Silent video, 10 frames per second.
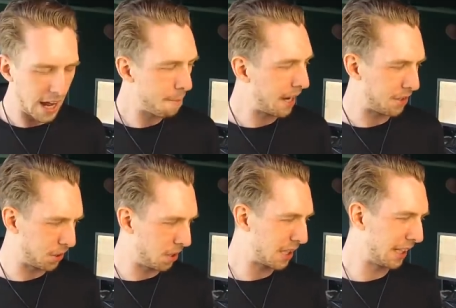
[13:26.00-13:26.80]
am I
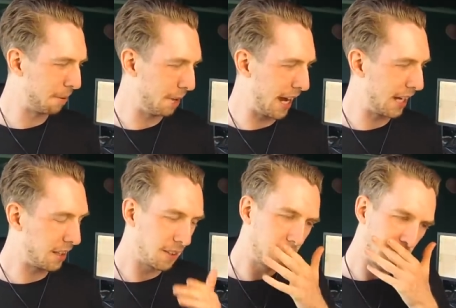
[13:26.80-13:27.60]
talking about
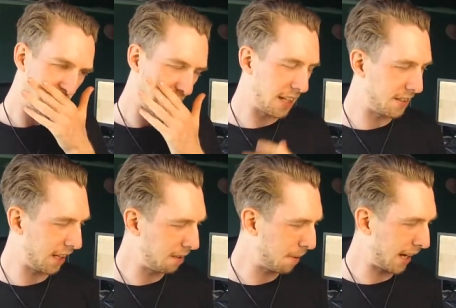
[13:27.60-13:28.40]
Jay
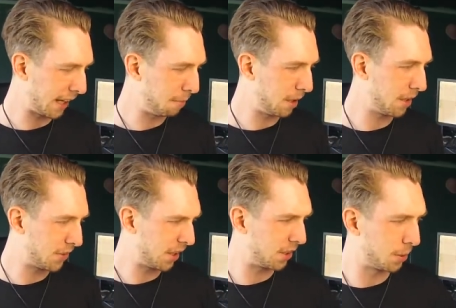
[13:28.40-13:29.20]
Z making
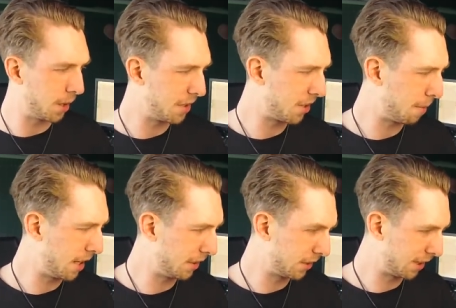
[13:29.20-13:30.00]
Beyonce squirt someone
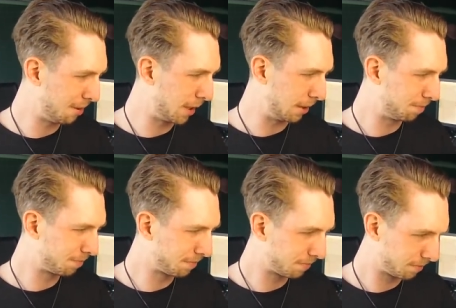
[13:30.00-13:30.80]
else's limo?
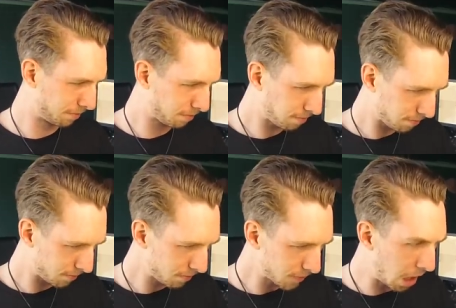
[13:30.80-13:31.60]

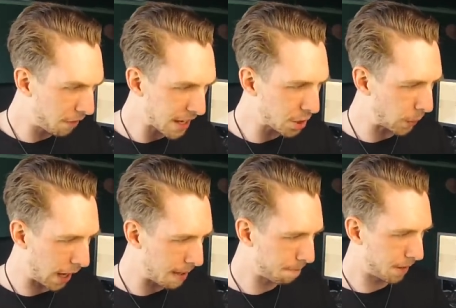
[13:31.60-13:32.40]
Well, that's
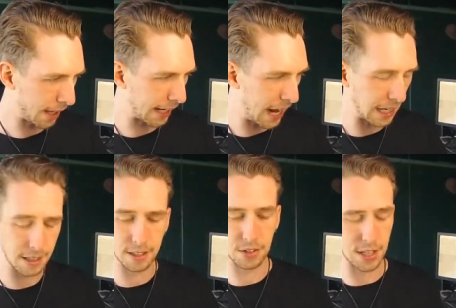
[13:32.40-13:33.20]
right. I can't
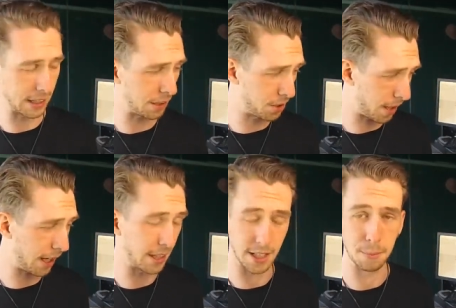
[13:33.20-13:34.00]
take the
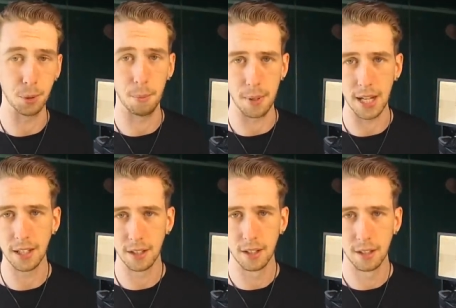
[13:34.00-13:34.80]
train anymore,
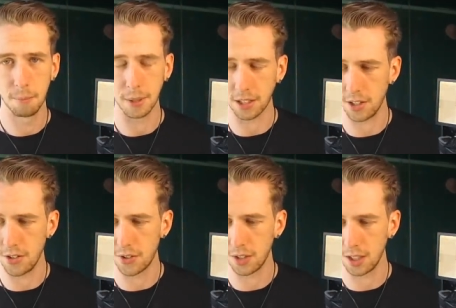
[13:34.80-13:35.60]
man.
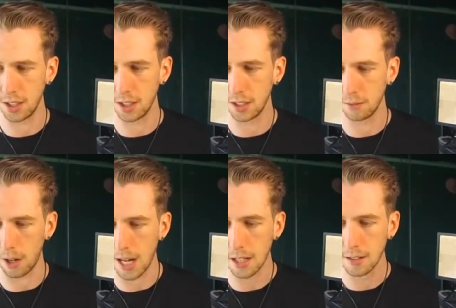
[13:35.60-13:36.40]
Because,
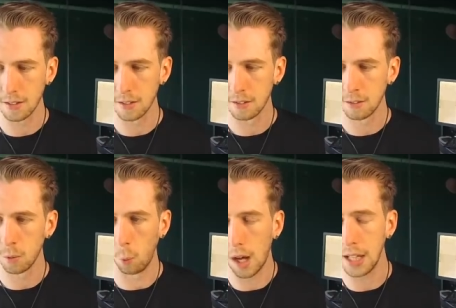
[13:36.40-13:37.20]
right?
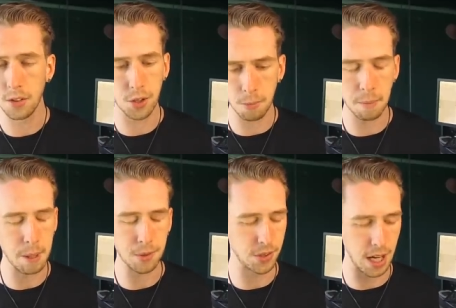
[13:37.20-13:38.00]
One, too many
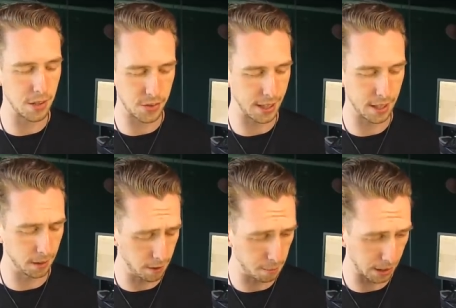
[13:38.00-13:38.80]
people start saying
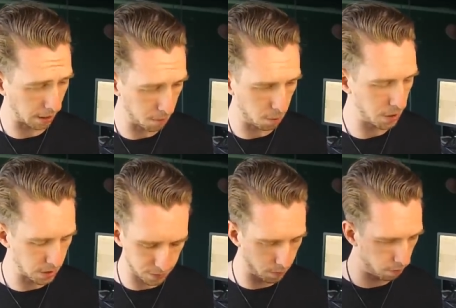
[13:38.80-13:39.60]
hello to me anymore, which
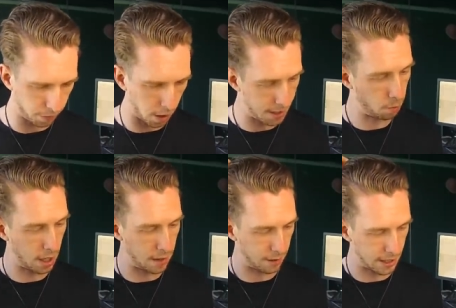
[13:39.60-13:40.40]
is fine,
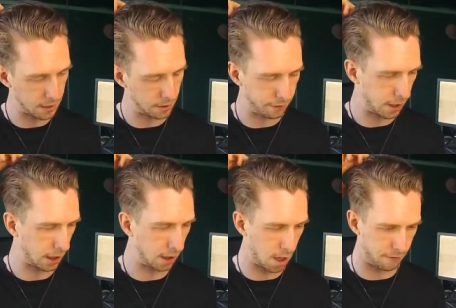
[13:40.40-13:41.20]
whatever. That's the
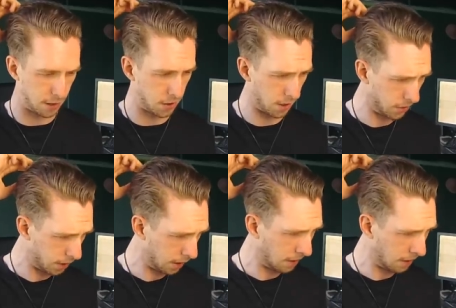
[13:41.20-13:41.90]
fucking life I chose.